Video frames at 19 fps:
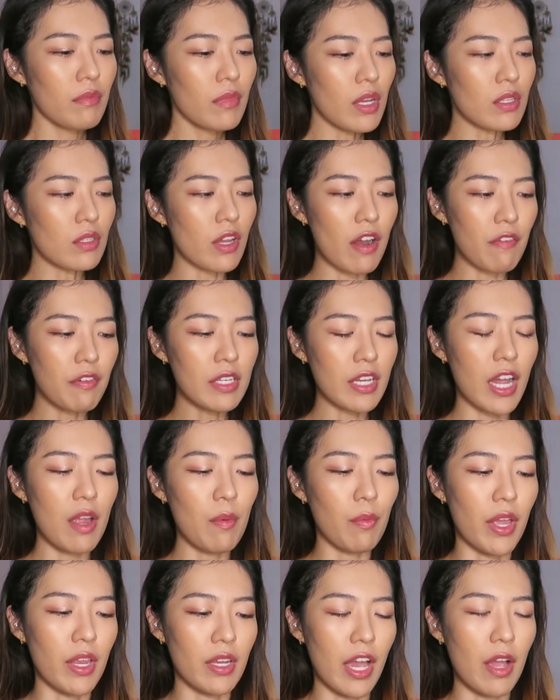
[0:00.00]
So every time
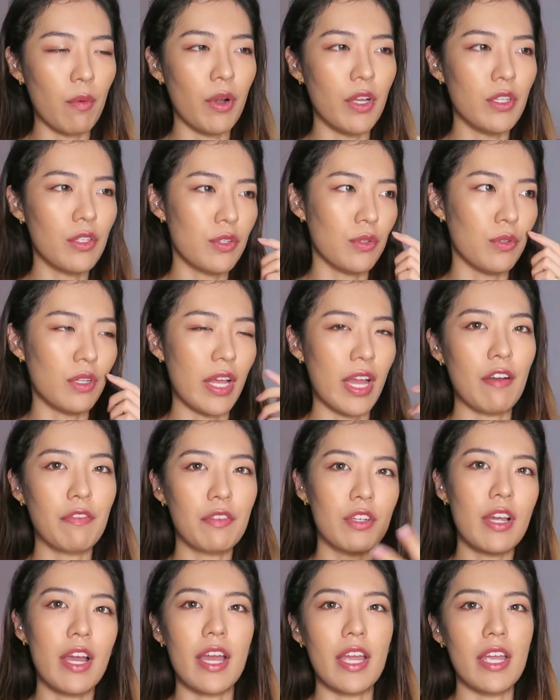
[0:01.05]
when I want to, like
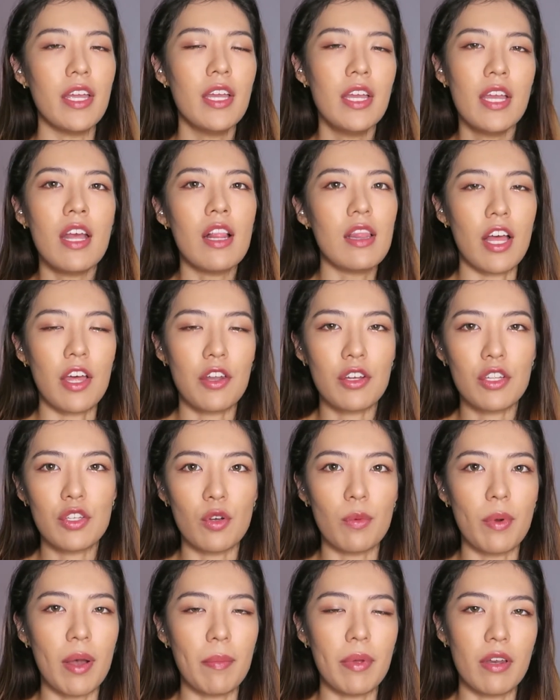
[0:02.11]
after I lather
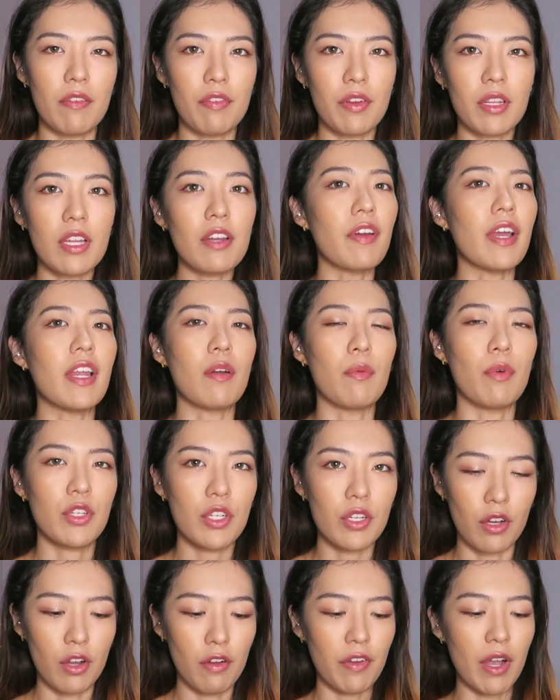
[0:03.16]
soap up and everything, right, and I wash it
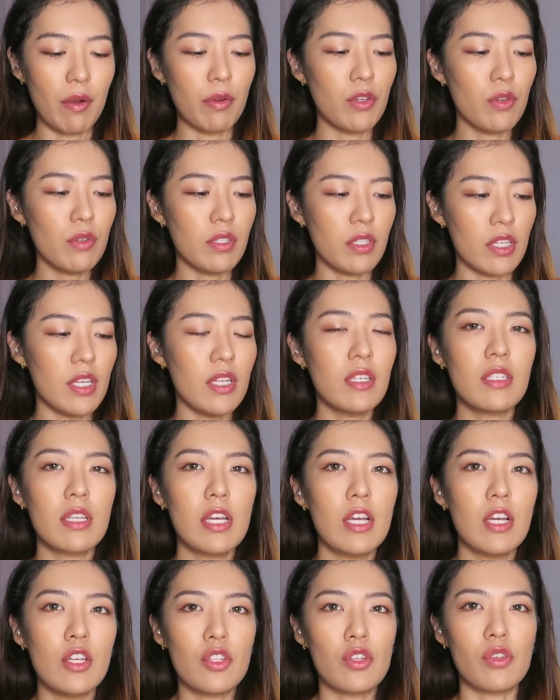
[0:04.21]
off, I will use this
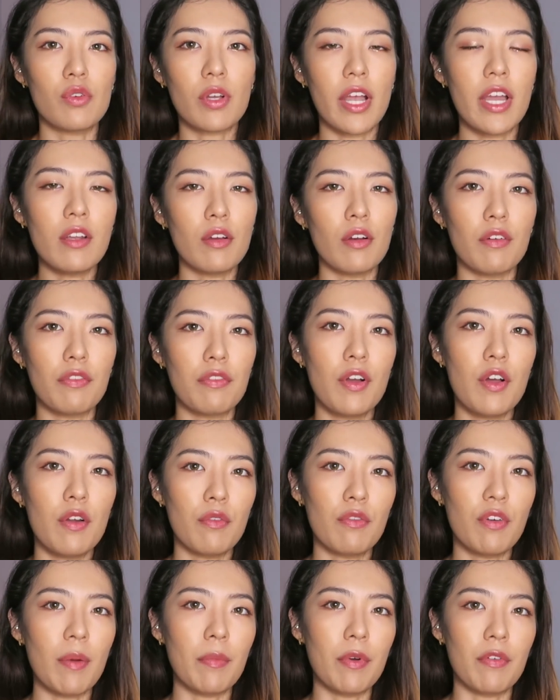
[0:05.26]
to kind of
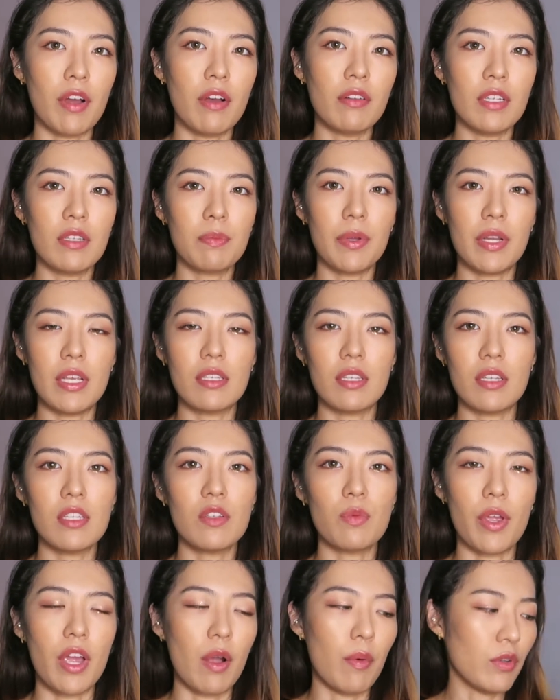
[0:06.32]
rub around these places
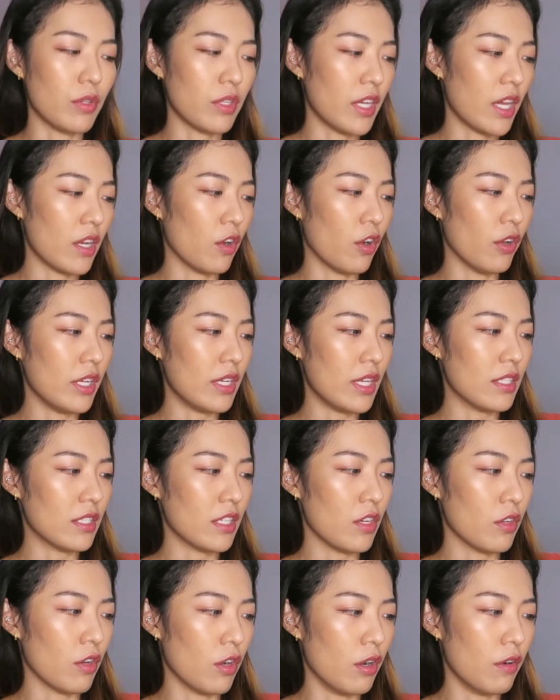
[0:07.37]
where I want to get all the dead
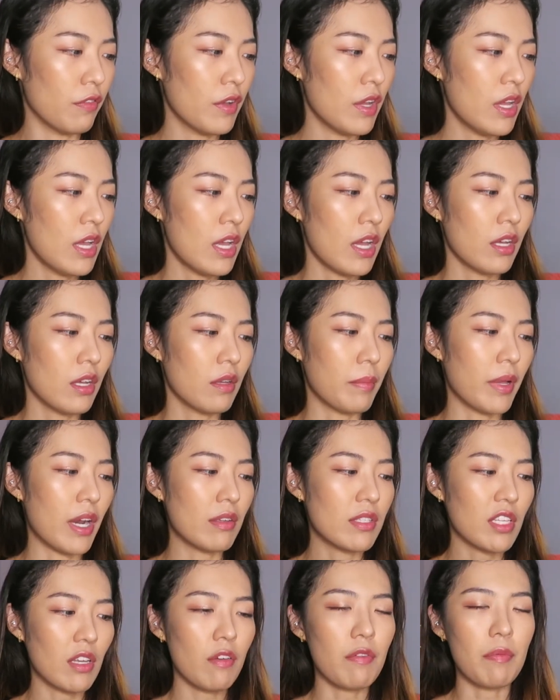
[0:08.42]
skin off. But I'll
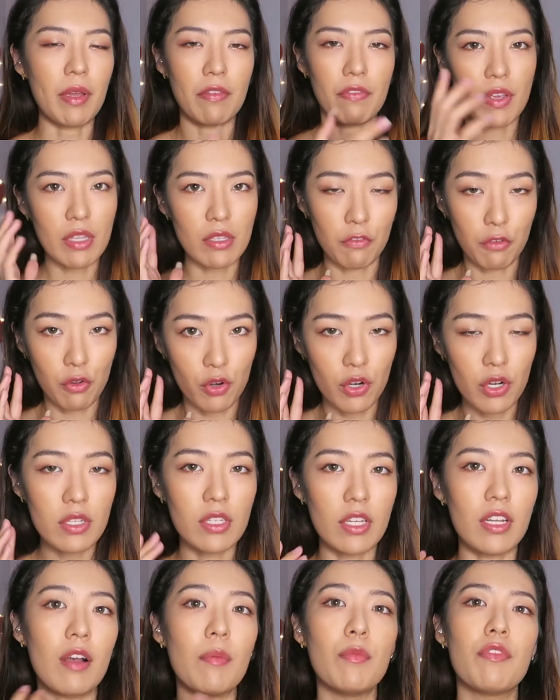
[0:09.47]
start off with my face, of course,
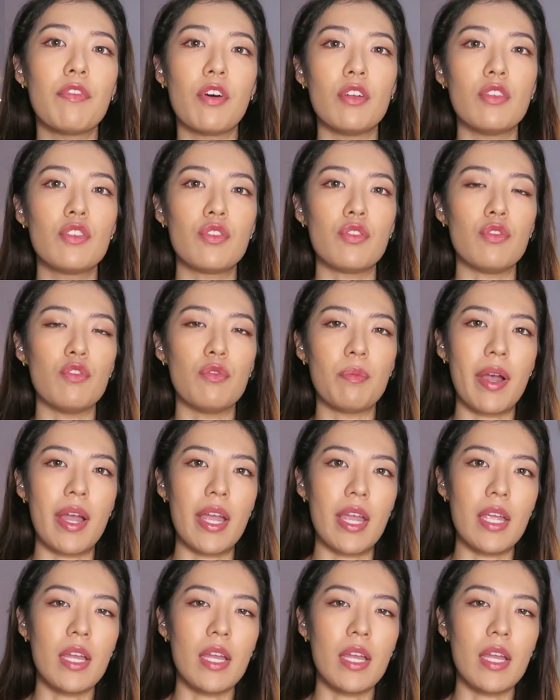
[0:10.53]
and I'll move on to my